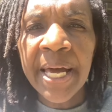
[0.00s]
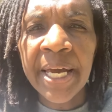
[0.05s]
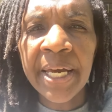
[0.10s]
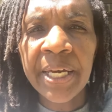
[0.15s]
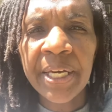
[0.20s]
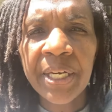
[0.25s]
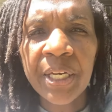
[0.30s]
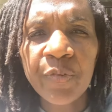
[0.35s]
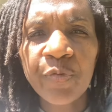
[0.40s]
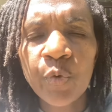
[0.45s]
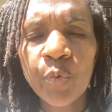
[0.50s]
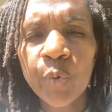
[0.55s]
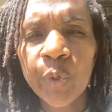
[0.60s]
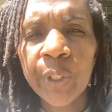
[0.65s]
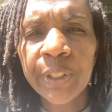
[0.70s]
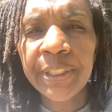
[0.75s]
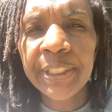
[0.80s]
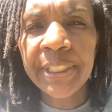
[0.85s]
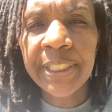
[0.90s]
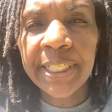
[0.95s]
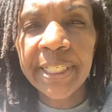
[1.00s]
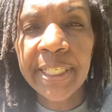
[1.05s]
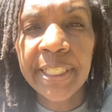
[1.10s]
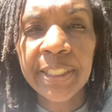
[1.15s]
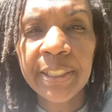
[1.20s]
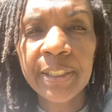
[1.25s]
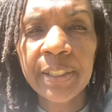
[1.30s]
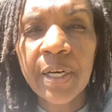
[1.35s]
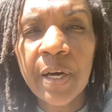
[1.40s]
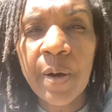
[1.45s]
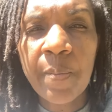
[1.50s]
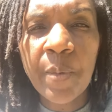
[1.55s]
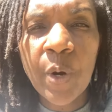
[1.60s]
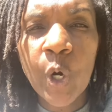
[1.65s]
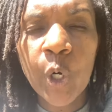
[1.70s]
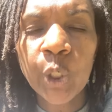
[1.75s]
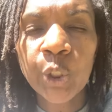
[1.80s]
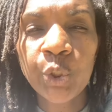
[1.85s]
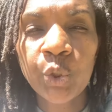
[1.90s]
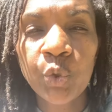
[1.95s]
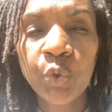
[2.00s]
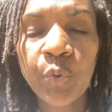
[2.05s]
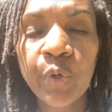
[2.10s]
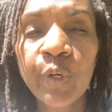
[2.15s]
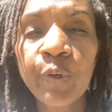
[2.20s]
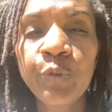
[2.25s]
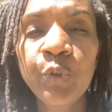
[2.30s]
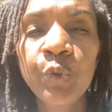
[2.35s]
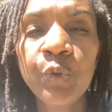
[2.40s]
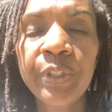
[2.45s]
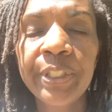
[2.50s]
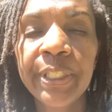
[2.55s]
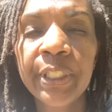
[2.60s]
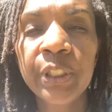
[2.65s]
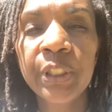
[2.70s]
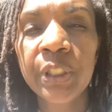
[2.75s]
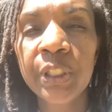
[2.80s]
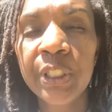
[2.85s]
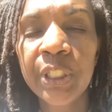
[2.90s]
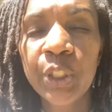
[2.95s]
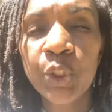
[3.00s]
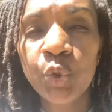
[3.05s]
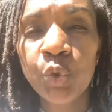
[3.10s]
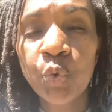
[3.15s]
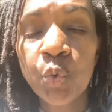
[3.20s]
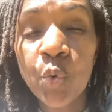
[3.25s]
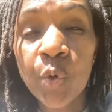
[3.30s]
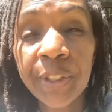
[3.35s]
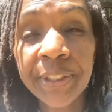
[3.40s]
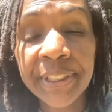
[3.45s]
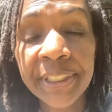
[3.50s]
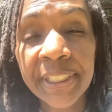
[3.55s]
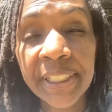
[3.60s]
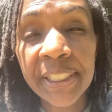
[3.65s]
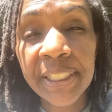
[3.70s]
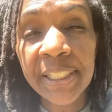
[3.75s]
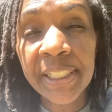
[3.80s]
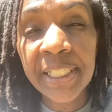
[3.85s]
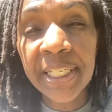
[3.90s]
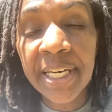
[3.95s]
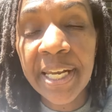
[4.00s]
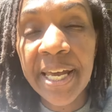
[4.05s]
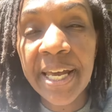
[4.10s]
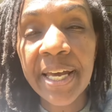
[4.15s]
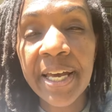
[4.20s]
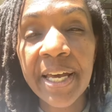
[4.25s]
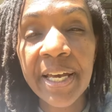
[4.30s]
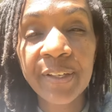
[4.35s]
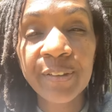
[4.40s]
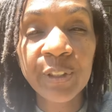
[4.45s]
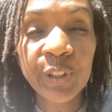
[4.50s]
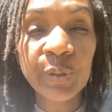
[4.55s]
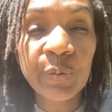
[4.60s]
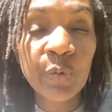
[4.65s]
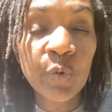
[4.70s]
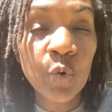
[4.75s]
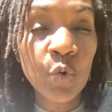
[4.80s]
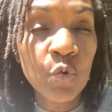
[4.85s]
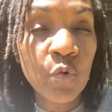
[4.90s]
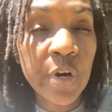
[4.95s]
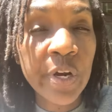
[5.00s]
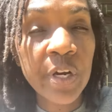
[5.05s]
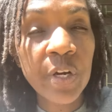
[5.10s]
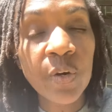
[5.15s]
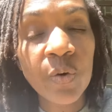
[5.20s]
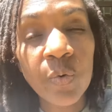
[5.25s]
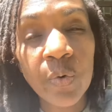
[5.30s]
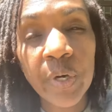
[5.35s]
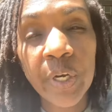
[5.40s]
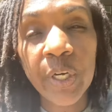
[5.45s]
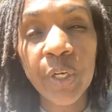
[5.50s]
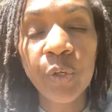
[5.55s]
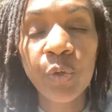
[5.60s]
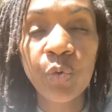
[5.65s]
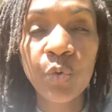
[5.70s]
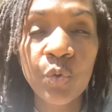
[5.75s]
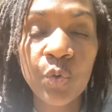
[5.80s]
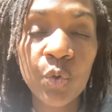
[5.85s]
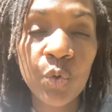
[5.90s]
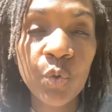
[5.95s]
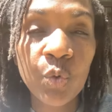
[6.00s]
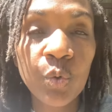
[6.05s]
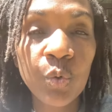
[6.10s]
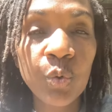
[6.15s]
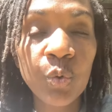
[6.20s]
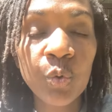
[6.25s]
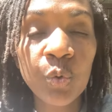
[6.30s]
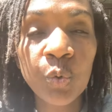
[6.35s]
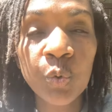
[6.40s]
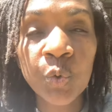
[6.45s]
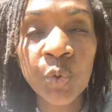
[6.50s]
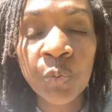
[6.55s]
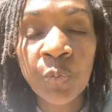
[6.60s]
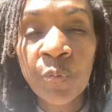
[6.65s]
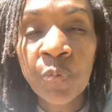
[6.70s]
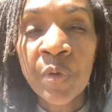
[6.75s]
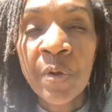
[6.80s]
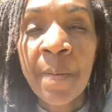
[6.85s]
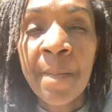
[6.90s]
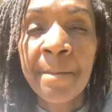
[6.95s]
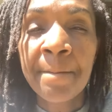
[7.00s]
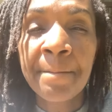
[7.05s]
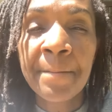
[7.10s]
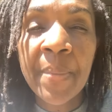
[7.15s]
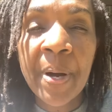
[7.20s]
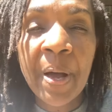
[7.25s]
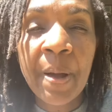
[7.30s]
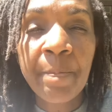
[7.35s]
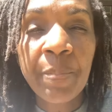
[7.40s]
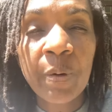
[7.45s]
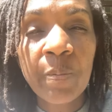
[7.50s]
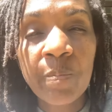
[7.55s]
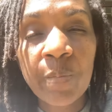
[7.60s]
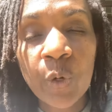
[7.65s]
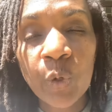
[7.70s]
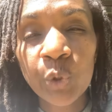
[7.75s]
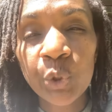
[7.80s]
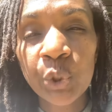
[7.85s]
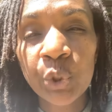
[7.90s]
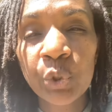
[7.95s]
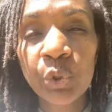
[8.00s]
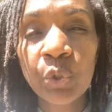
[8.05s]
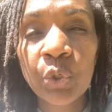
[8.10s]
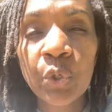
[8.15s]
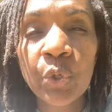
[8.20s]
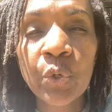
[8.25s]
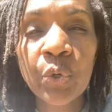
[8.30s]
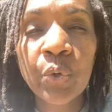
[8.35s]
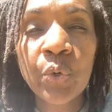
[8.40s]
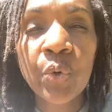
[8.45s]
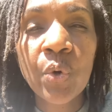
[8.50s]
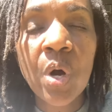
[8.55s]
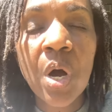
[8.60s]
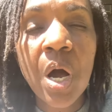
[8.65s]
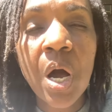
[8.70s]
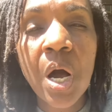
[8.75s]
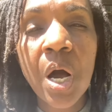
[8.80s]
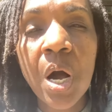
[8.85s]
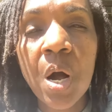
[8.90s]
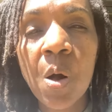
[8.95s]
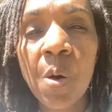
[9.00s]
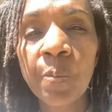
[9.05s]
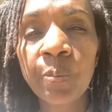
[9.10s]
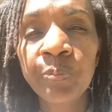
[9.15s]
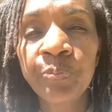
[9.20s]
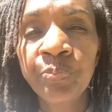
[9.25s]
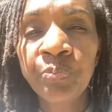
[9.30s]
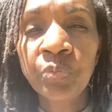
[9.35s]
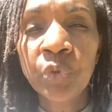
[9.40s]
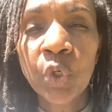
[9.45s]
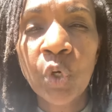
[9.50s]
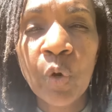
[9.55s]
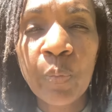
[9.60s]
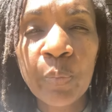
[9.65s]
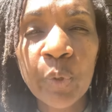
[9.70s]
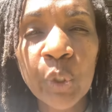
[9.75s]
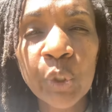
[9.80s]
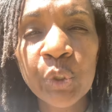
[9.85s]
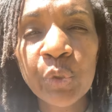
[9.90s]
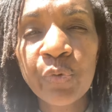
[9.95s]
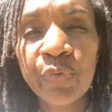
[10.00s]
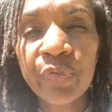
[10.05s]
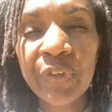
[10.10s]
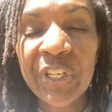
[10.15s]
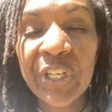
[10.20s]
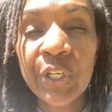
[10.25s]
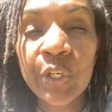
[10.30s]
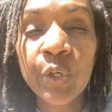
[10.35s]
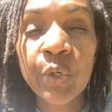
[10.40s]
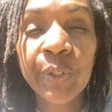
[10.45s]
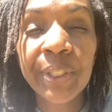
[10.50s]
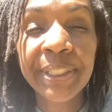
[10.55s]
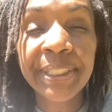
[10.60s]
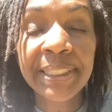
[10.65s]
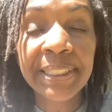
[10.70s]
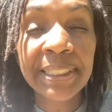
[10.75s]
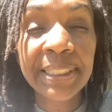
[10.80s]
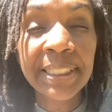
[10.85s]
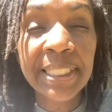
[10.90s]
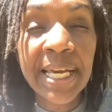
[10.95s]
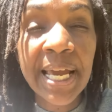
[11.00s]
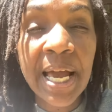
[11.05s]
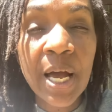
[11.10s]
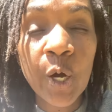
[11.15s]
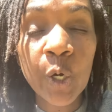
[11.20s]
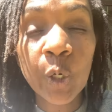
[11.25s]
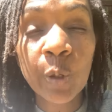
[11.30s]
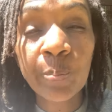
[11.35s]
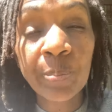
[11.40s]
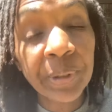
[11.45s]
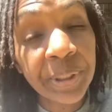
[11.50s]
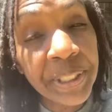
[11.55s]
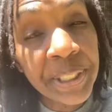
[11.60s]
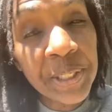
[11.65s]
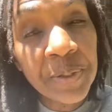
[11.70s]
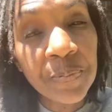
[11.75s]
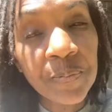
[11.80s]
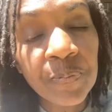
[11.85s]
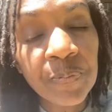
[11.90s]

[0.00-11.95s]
Hey everyone, today is um, August the 12th, 2020, and I have some great, great news. My promotional um, commercial video is now complete.